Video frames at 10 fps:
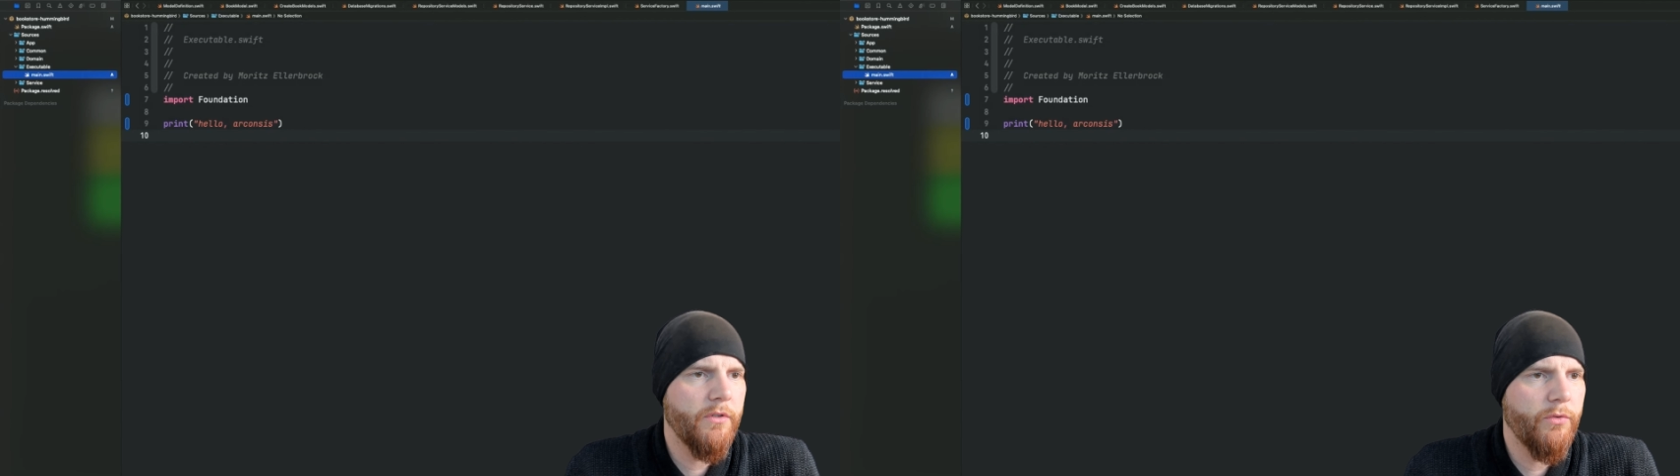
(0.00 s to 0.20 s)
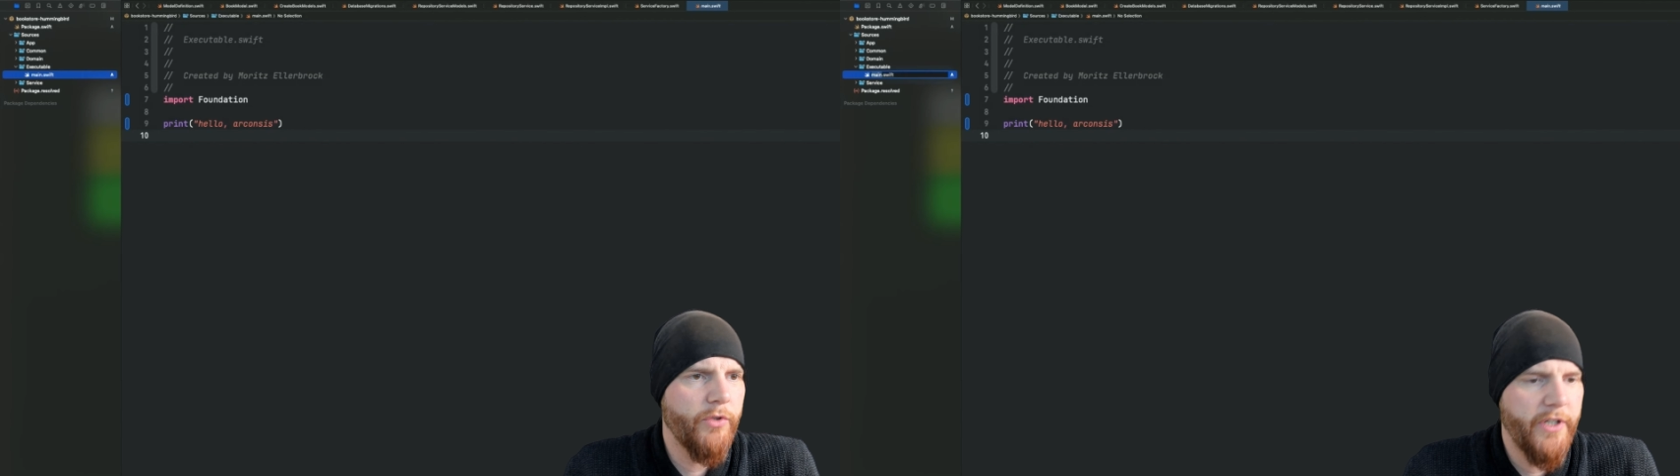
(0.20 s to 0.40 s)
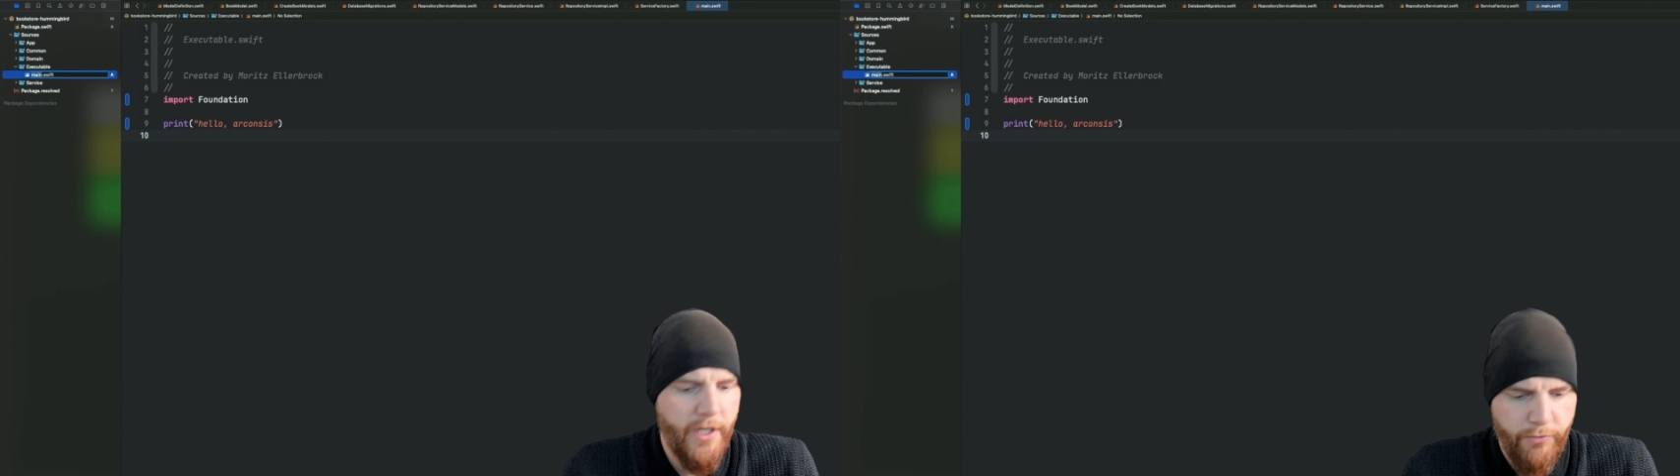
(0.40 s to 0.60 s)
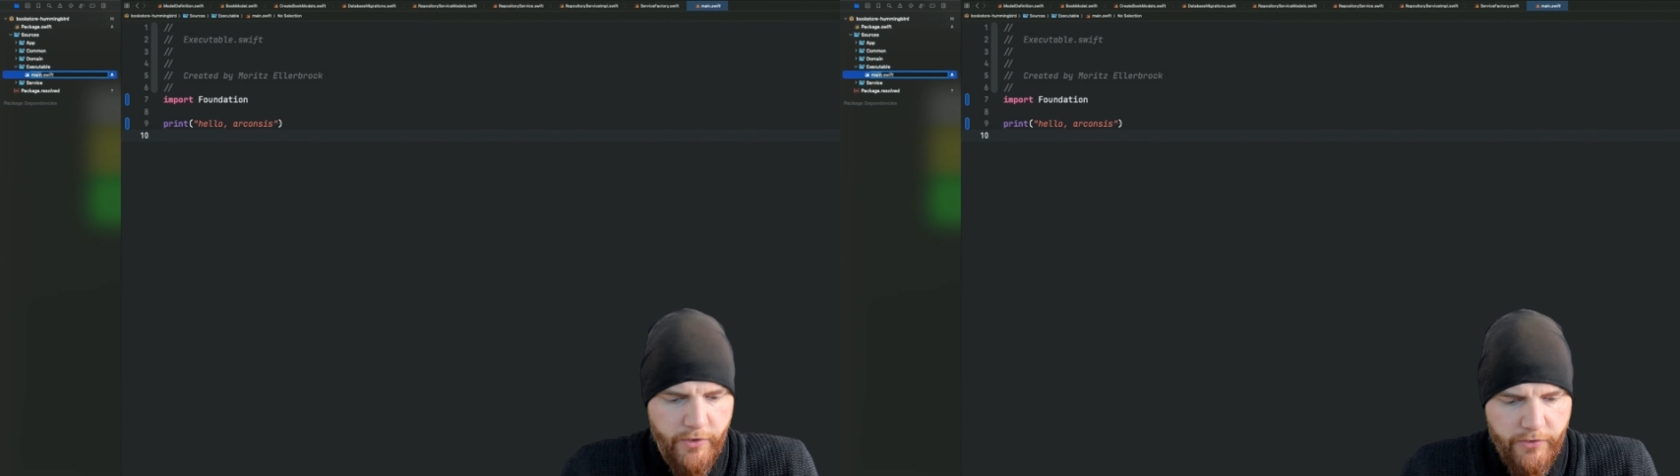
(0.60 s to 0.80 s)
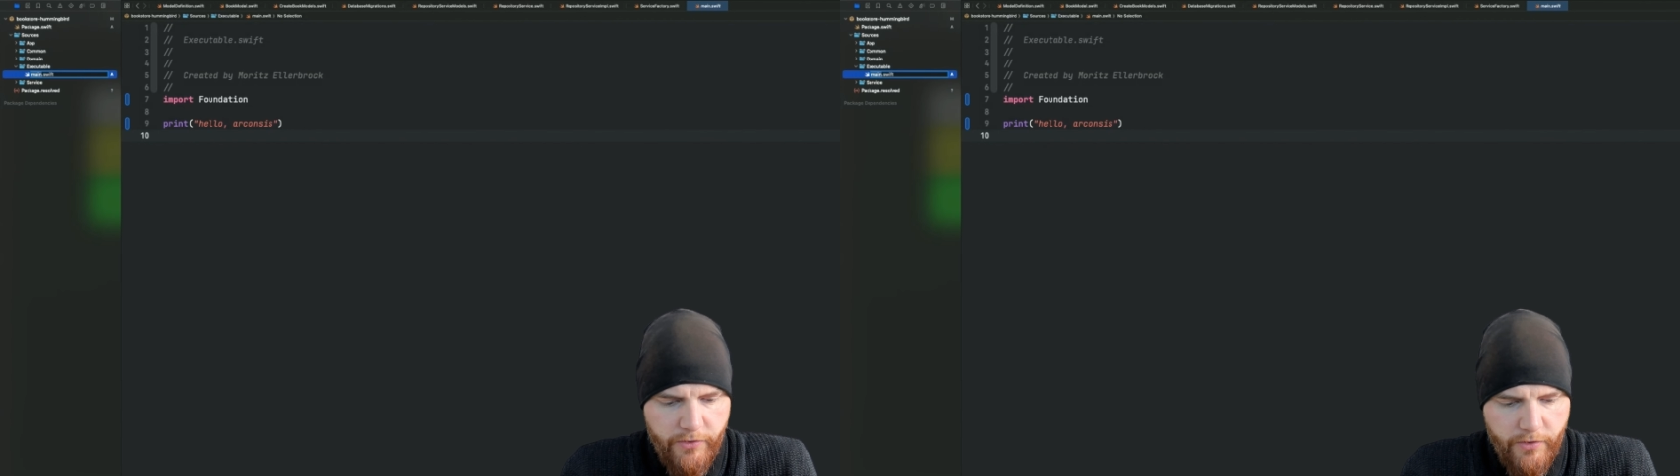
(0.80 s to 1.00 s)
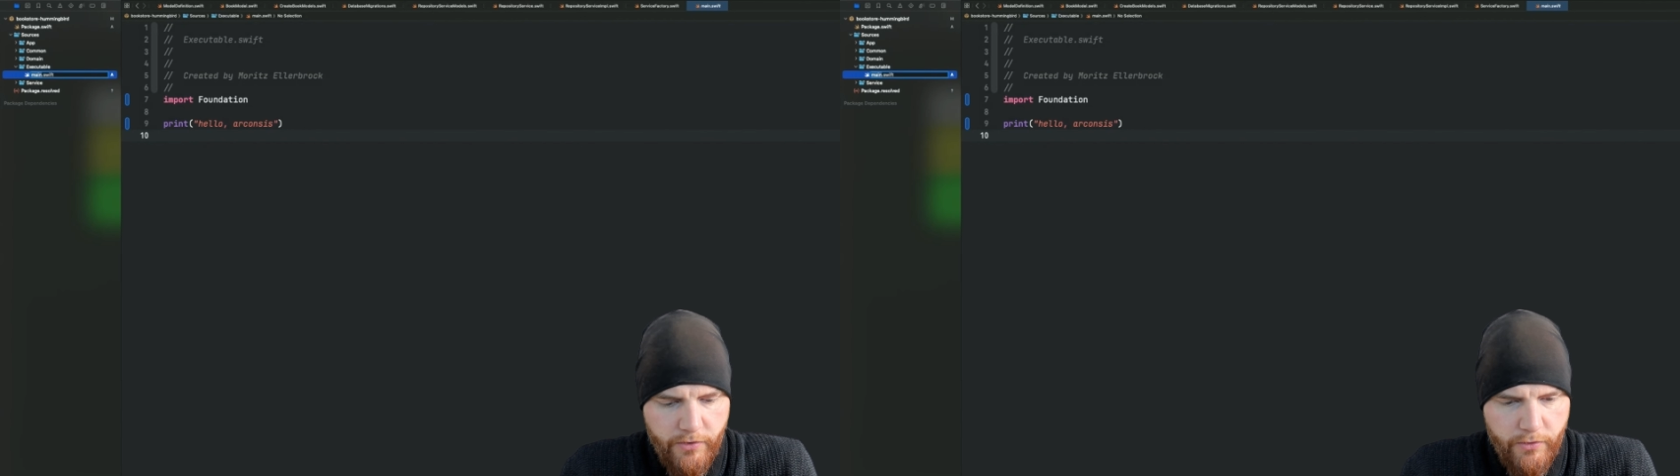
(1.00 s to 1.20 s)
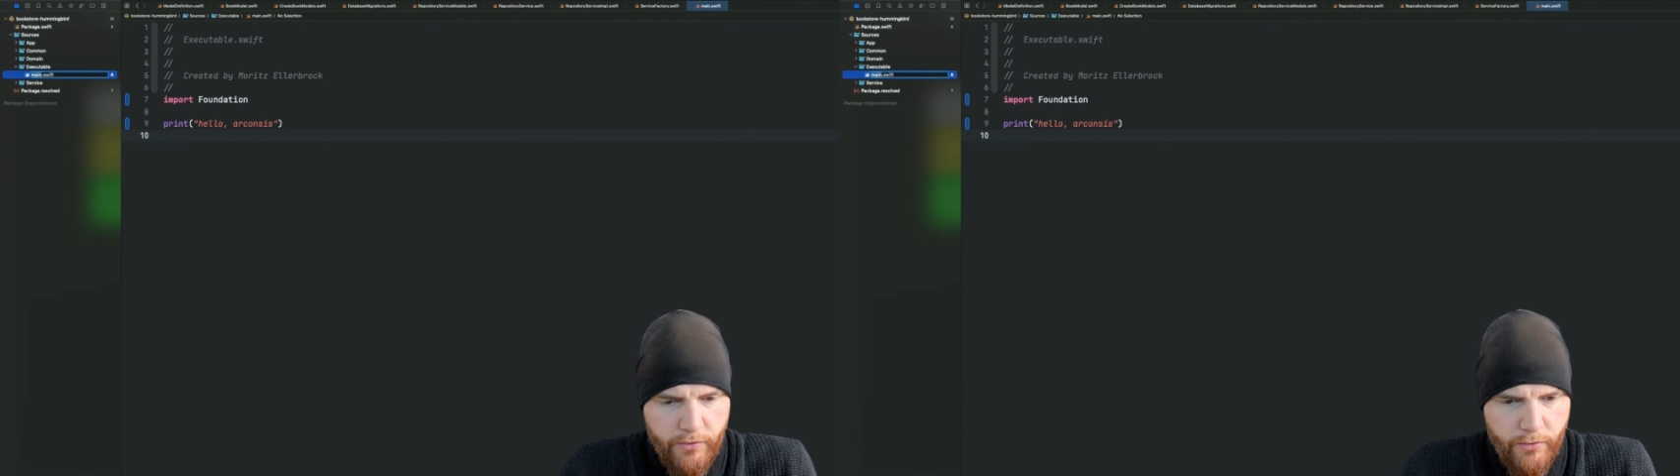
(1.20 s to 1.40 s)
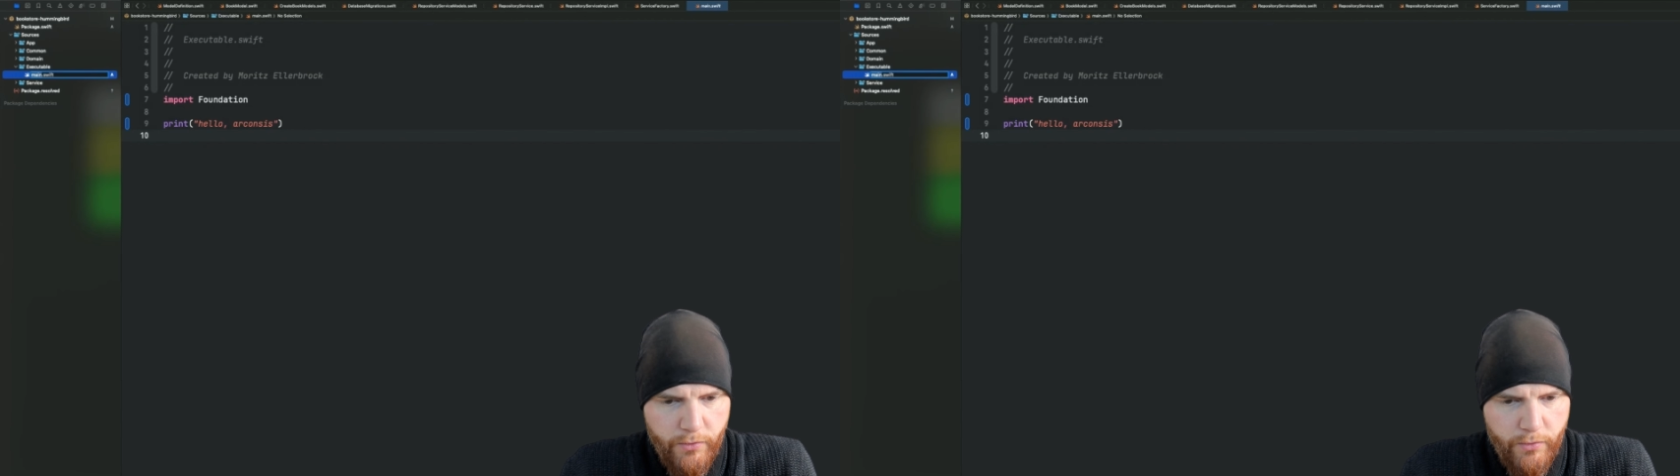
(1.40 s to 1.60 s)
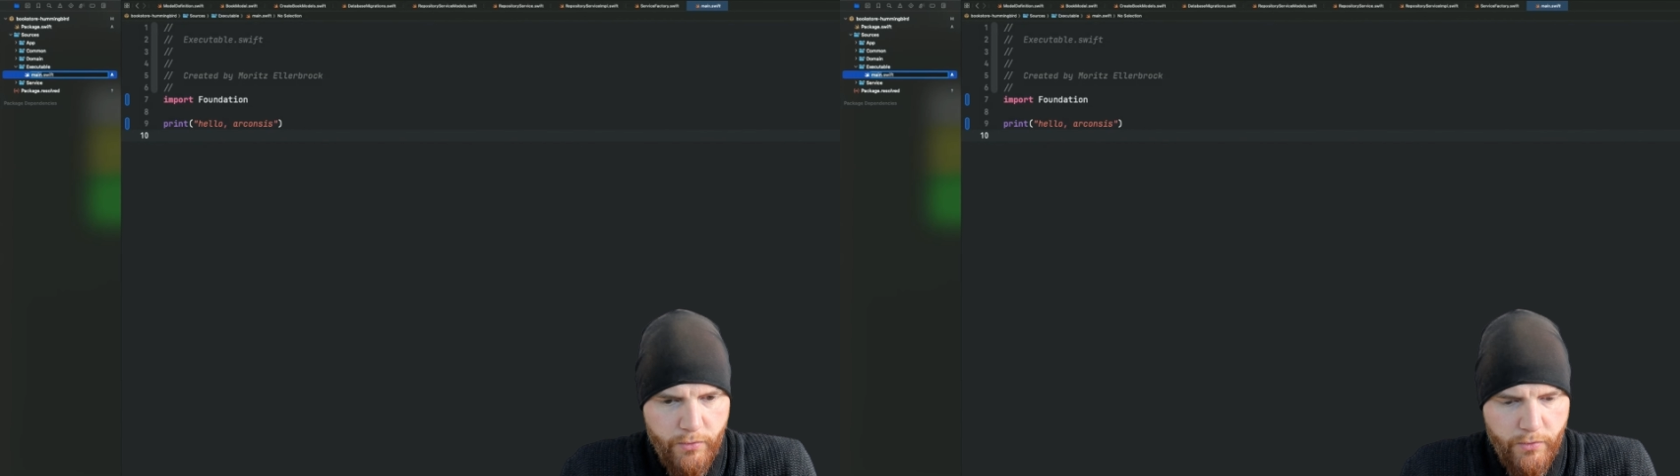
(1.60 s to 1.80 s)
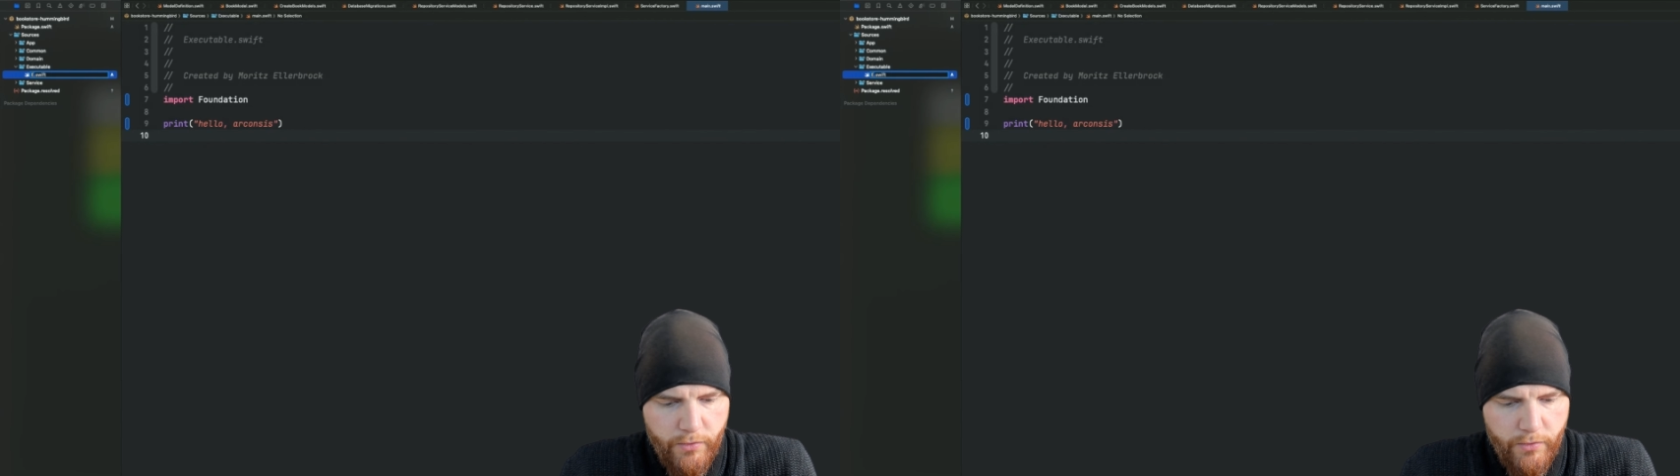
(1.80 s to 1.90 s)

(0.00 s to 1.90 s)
rename this to